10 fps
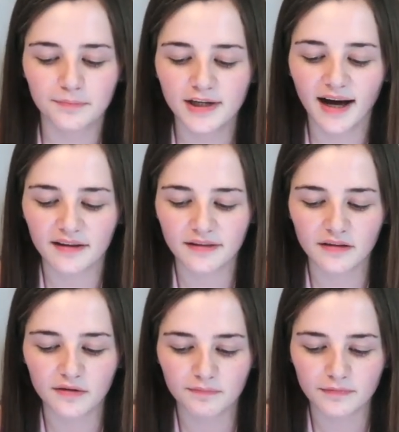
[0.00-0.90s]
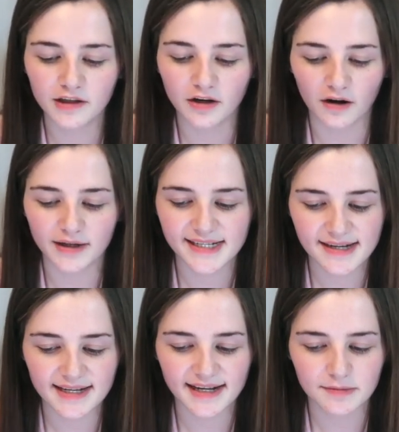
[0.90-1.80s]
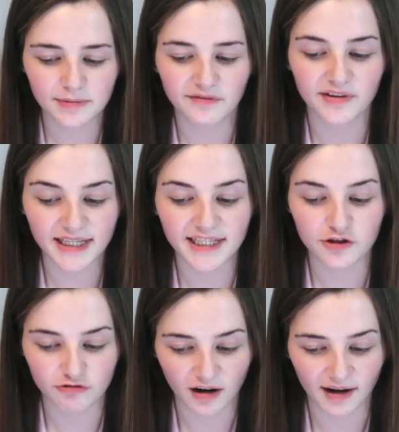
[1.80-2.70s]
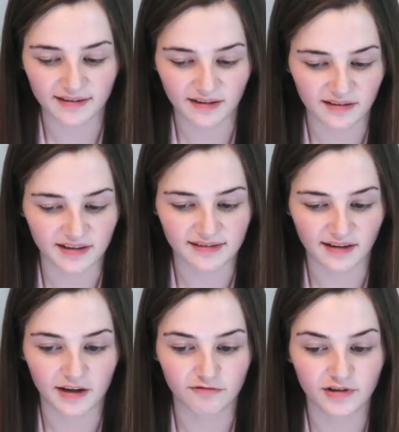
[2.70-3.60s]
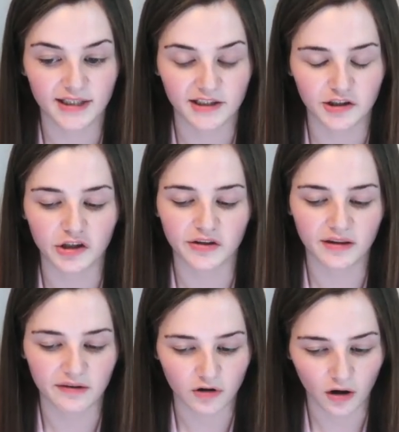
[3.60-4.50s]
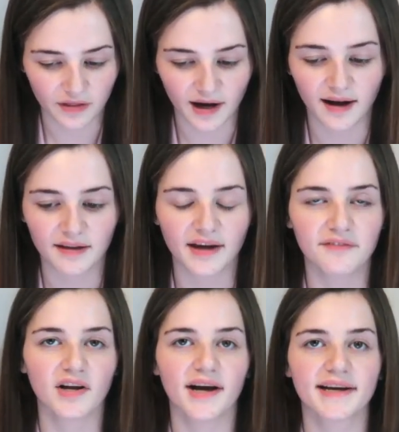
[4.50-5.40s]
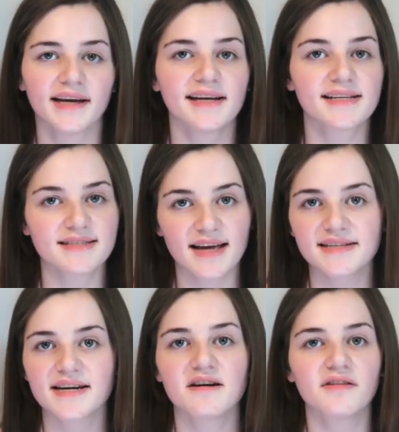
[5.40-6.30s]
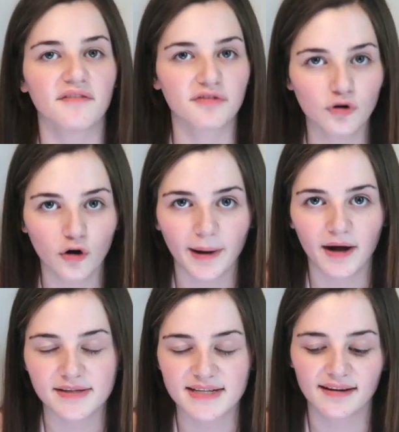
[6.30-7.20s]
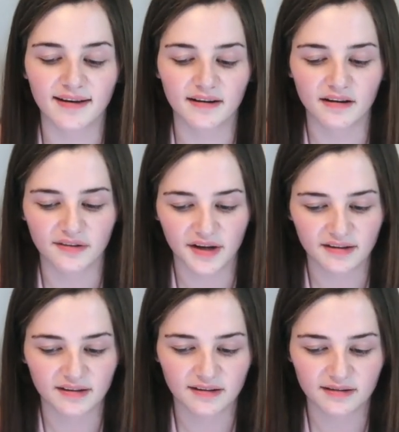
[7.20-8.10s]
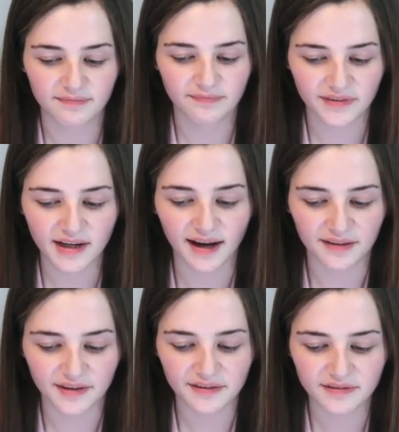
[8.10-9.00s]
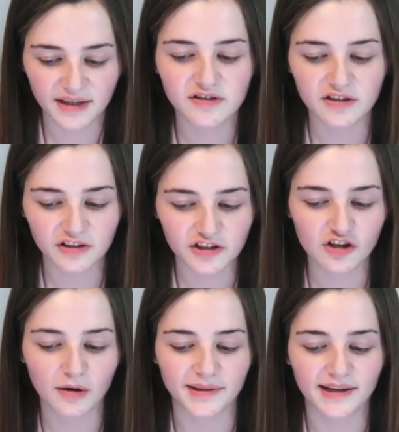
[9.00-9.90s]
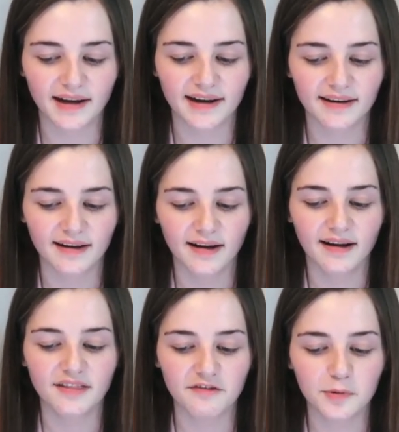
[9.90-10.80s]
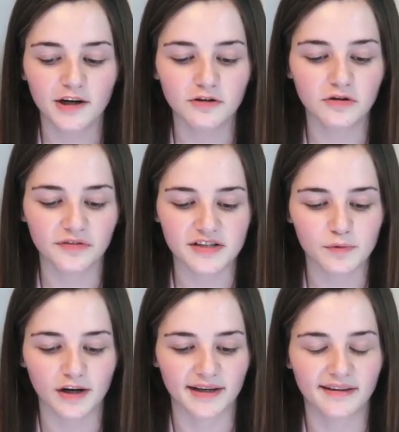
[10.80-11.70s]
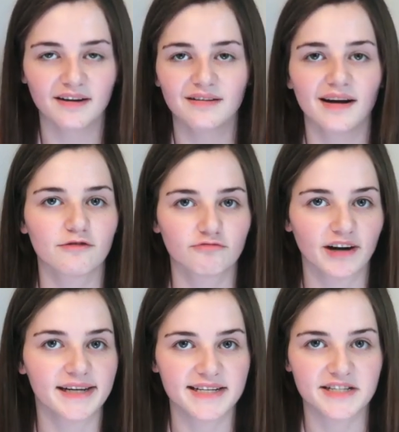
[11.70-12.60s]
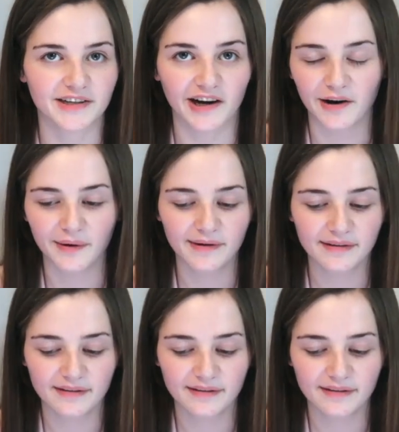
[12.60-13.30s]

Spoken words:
But yeah, I think the, you know, a dedicated plan for each ride, I think is like really good that they've got that and they've like sat down, they've thought about it, and I think, yeah, they've done a good job, and they're like, they've put in all of this work and they are like ready to go.